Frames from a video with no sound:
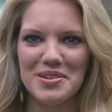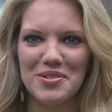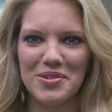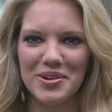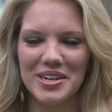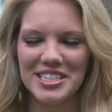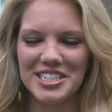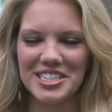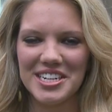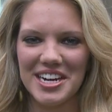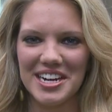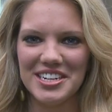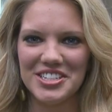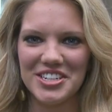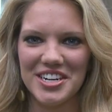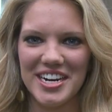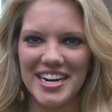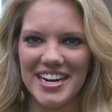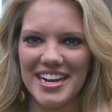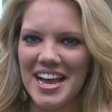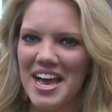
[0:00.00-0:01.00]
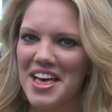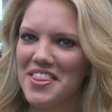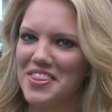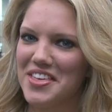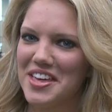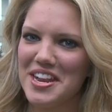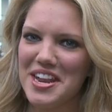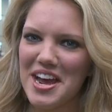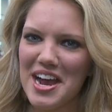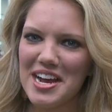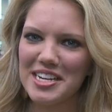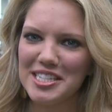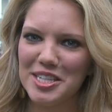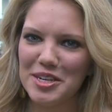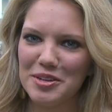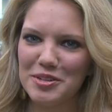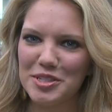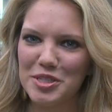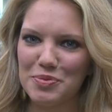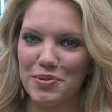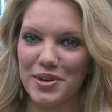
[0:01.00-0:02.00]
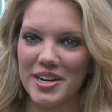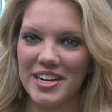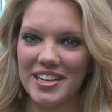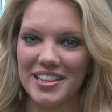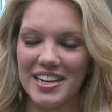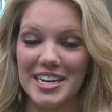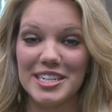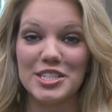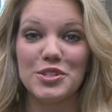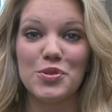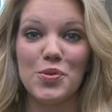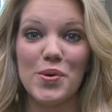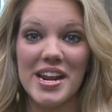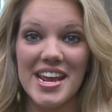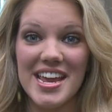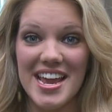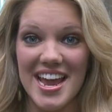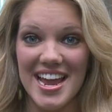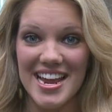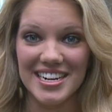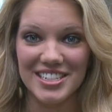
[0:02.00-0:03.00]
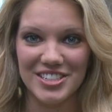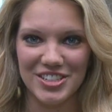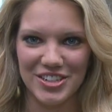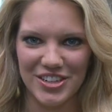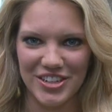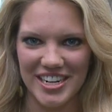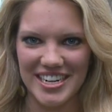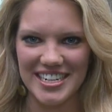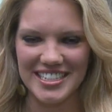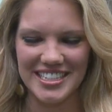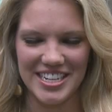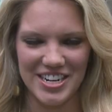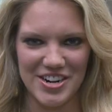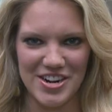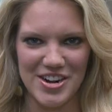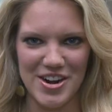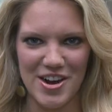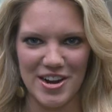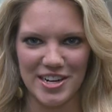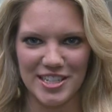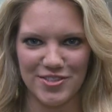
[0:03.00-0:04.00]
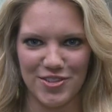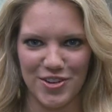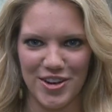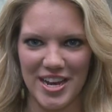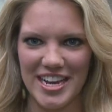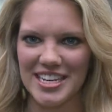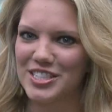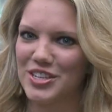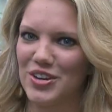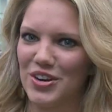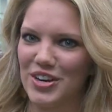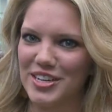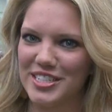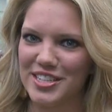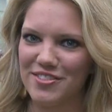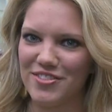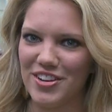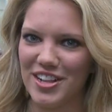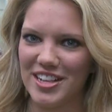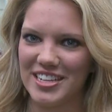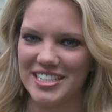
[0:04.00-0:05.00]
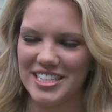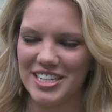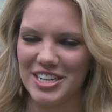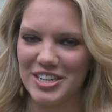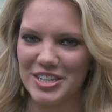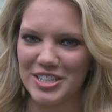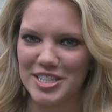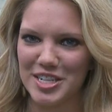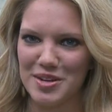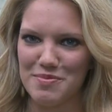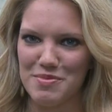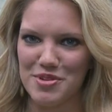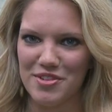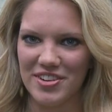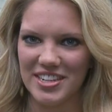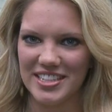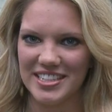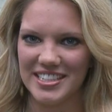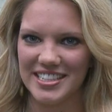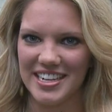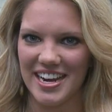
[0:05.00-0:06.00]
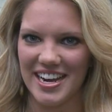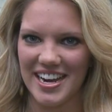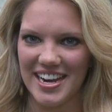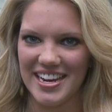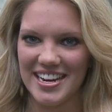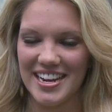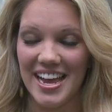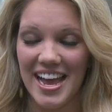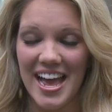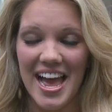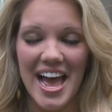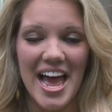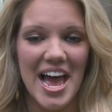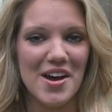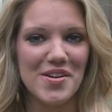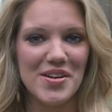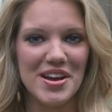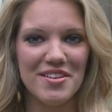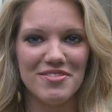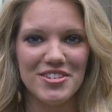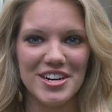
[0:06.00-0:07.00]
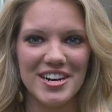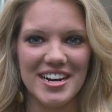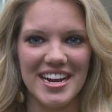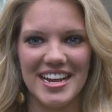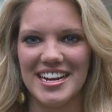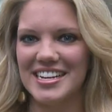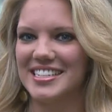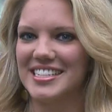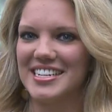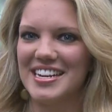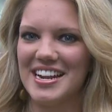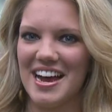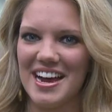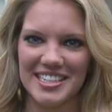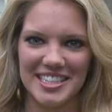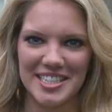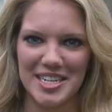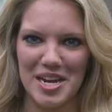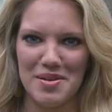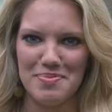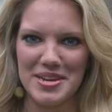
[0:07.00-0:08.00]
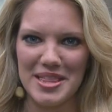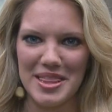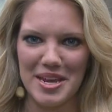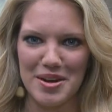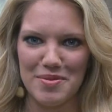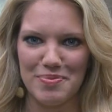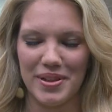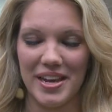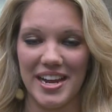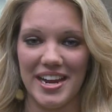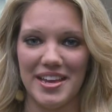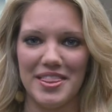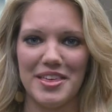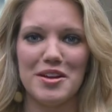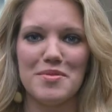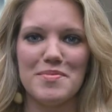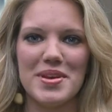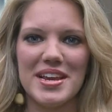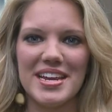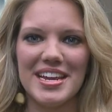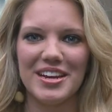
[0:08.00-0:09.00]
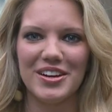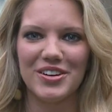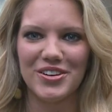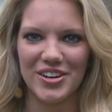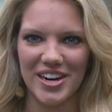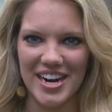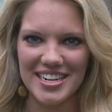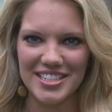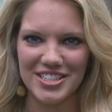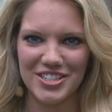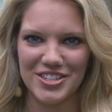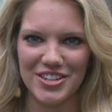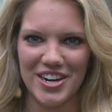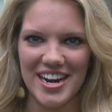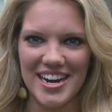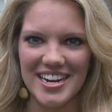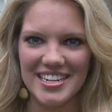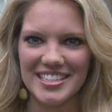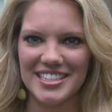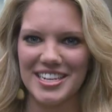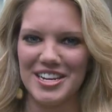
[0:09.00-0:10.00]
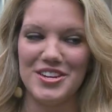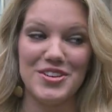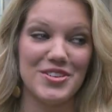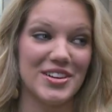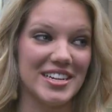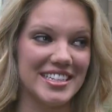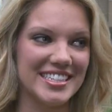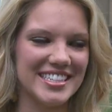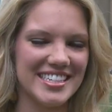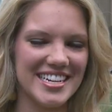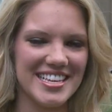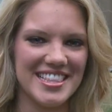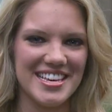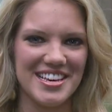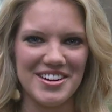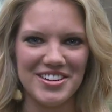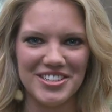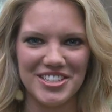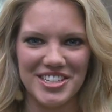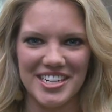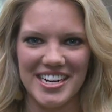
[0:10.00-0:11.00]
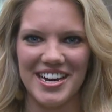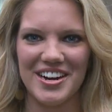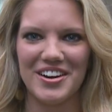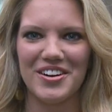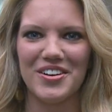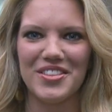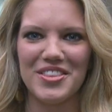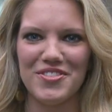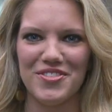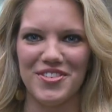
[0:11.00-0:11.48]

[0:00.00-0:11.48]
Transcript: Orange Country, the not-so-spring-like 28 degrees here in Knoxville has caused the volunteers to move inside. However, it is not stopping their play. They're making great strides, and you can see the energy here on the